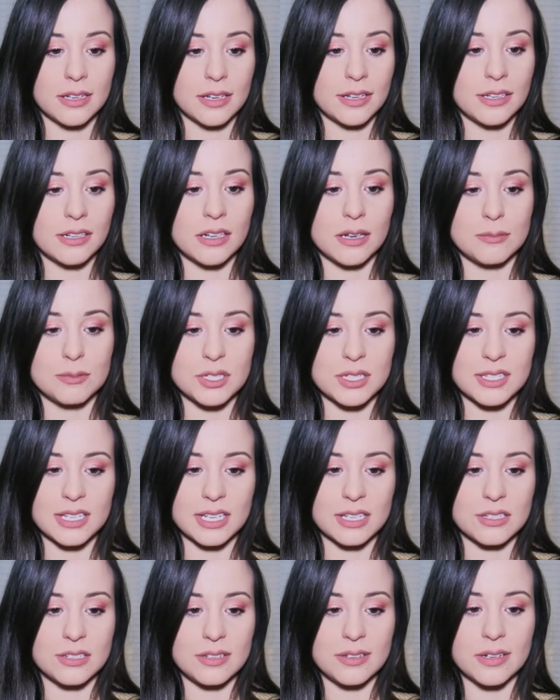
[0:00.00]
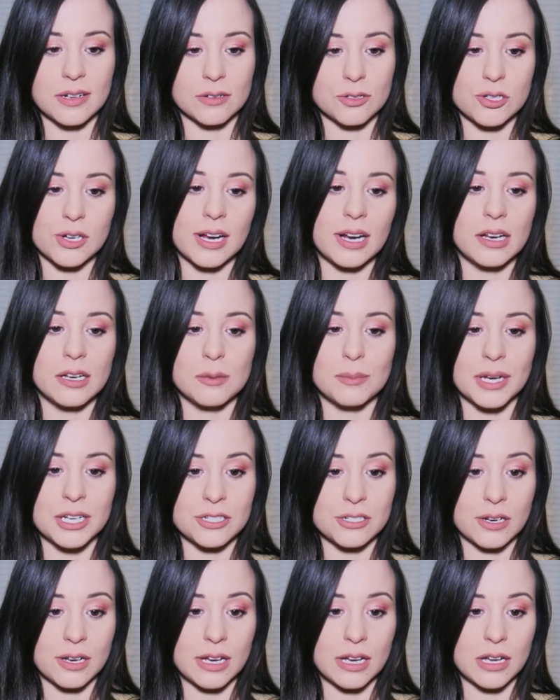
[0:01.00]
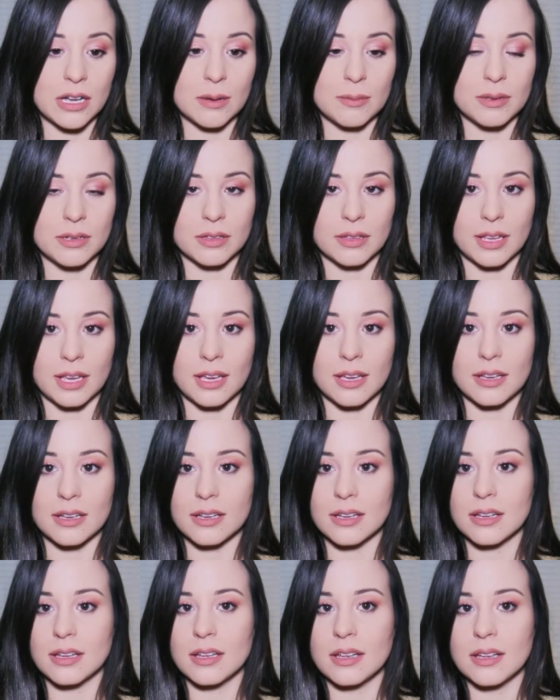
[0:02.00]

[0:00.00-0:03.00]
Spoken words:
you know, I'm just, like, you know, trying to do my job, and, like,